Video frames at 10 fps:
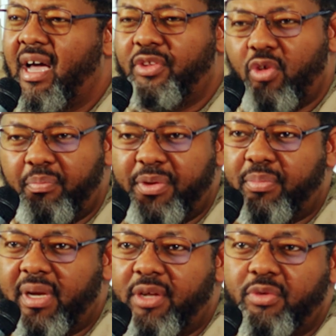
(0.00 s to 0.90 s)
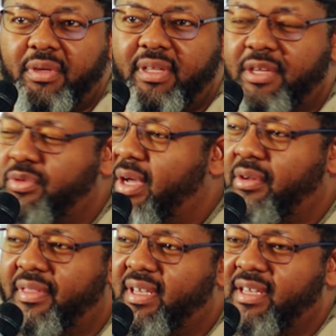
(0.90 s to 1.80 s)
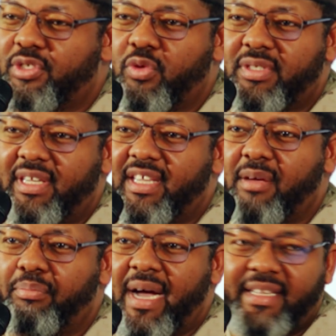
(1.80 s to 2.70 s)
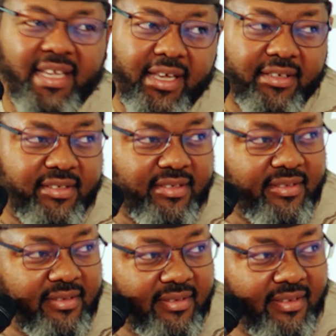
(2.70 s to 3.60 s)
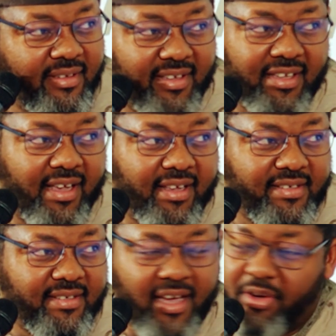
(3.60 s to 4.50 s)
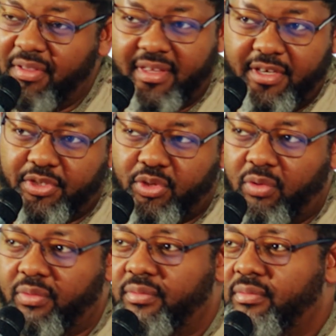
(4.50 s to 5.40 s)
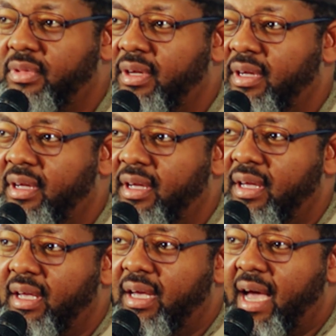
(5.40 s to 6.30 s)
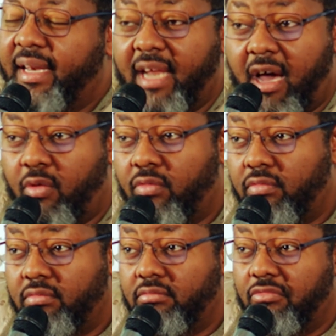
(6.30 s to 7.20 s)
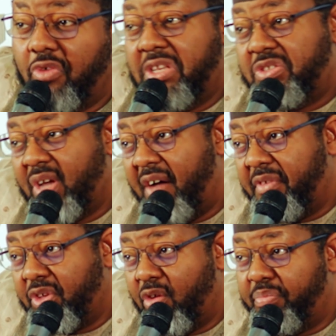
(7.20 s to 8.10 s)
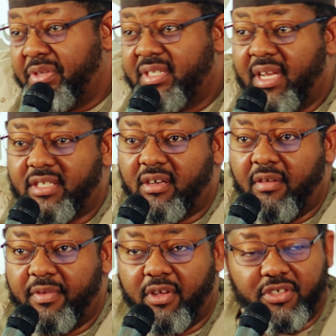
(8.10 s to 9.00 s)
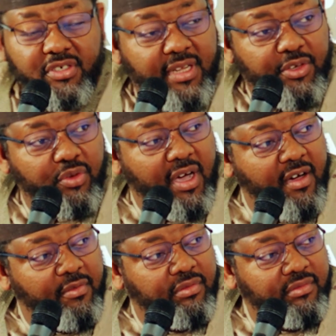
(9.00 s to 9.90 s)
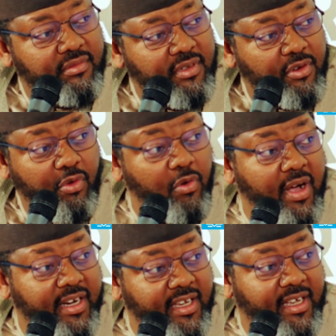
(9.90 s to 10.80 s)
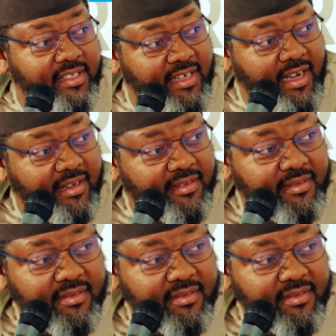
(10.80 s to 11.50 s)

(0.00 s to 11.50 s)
And young people are doing that. So I don't think it's totally a bad case. Yes, I don't think so. And now, once you have a young person as a governor, just like you have Gogwale in Katsina,